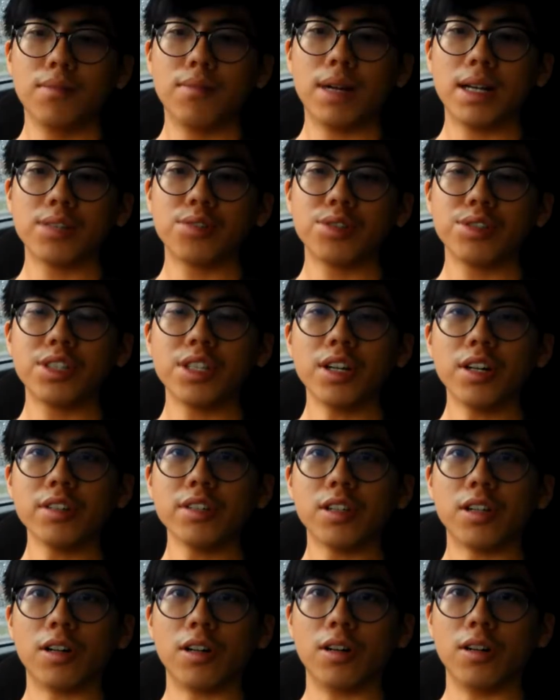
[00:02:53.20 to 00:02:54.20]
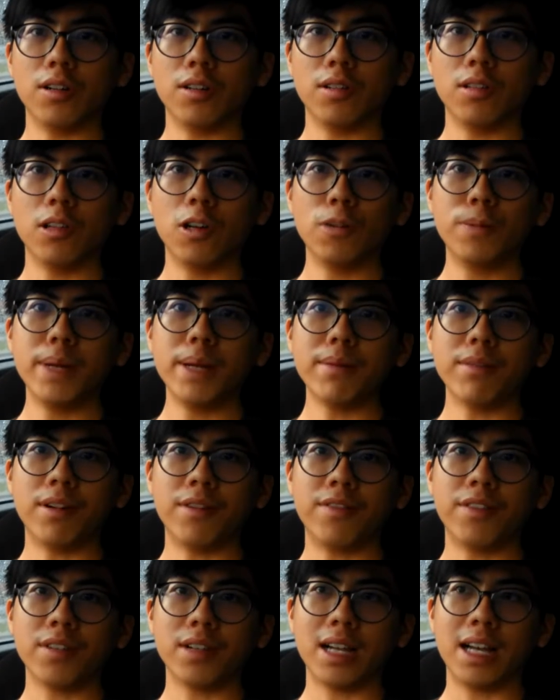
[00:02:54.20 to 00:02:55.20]
By switching on your low beam or
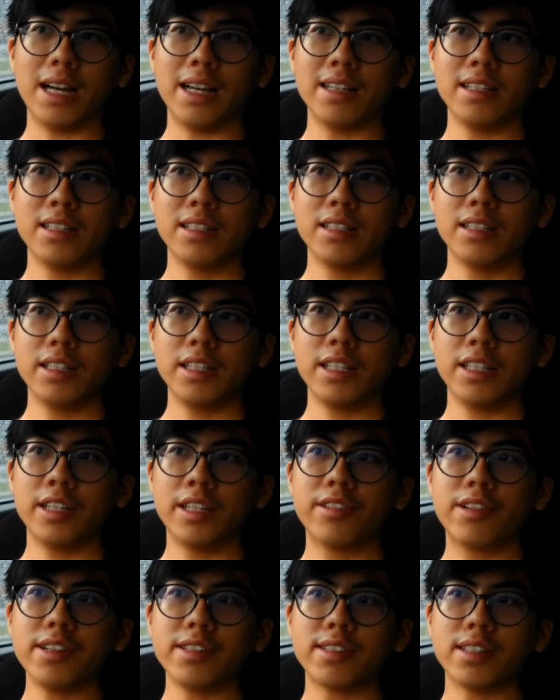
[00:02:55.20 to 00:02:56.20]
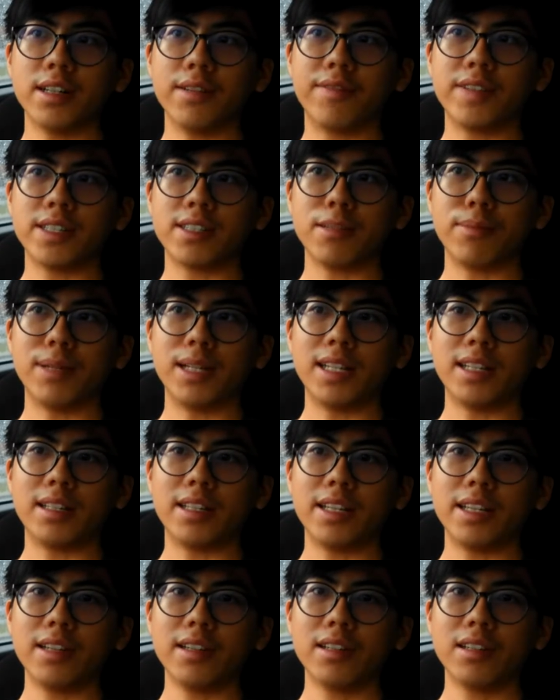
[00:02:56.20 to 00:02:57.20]
fog light, it increases the
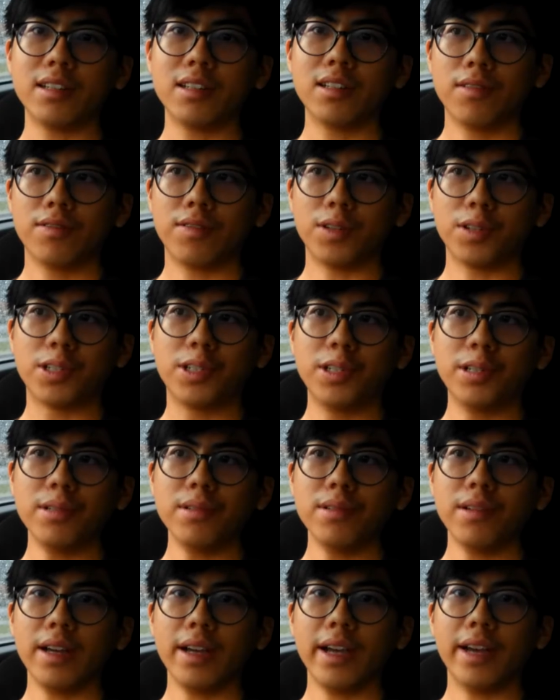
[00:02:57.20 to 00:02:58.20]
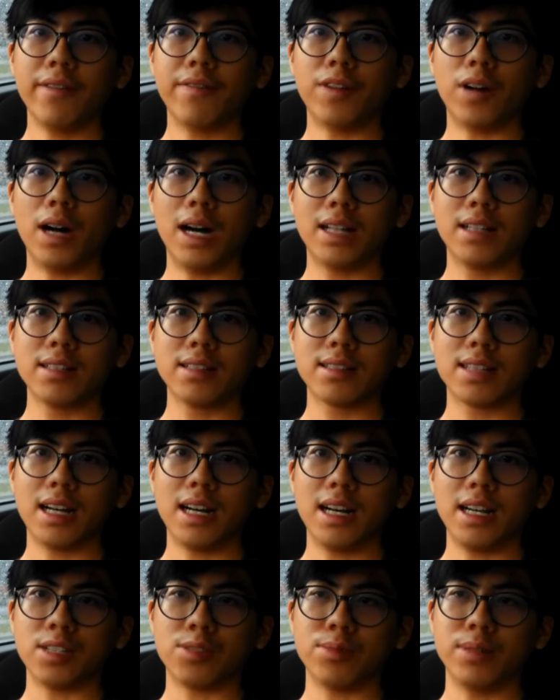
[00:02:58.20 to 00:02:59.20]
visibility for you and for others' car
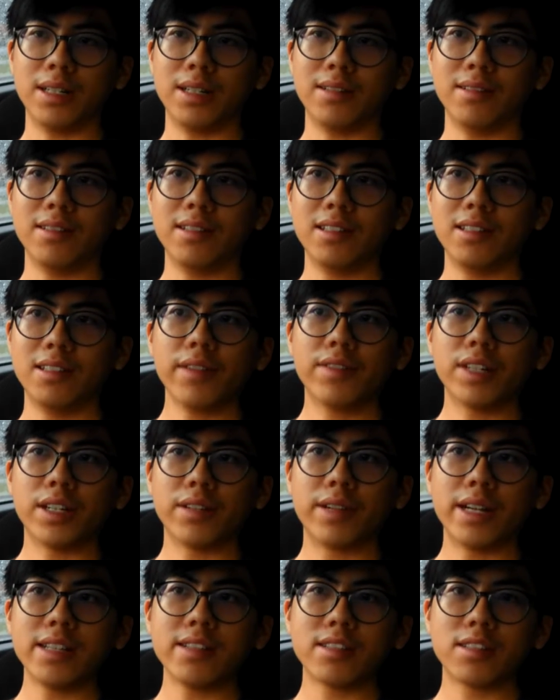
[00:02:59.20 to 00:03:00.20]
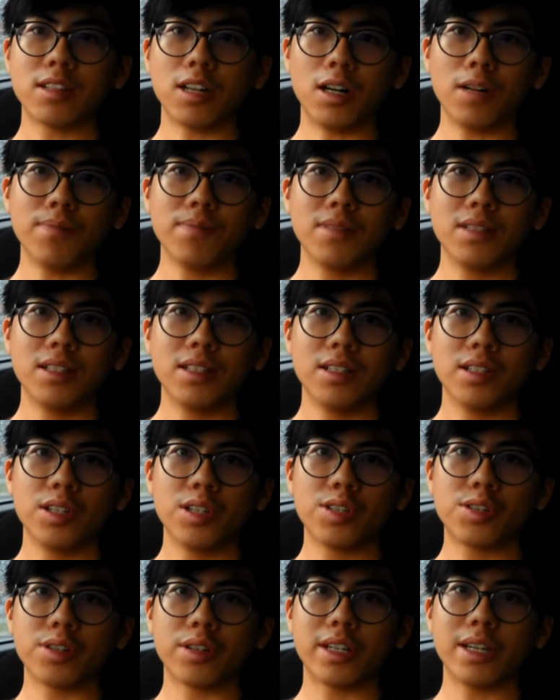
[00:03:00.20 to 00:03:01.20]
as well. If the rain stops,
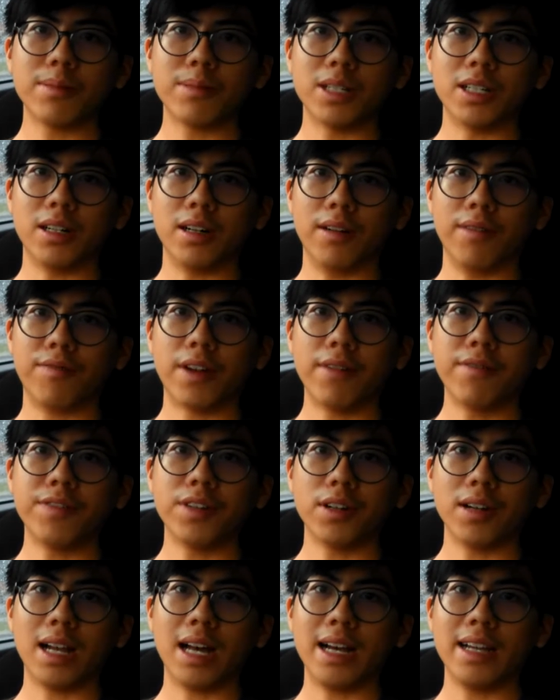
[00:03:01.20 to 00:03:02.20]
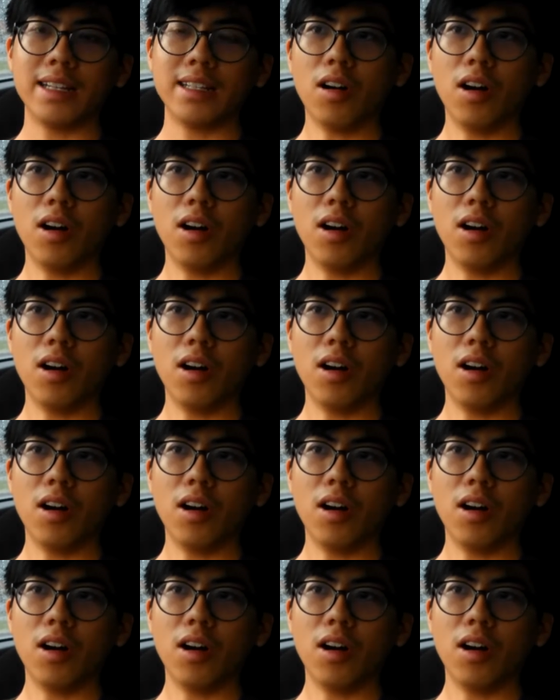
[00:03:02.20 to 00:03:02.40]
you should keep the front fog light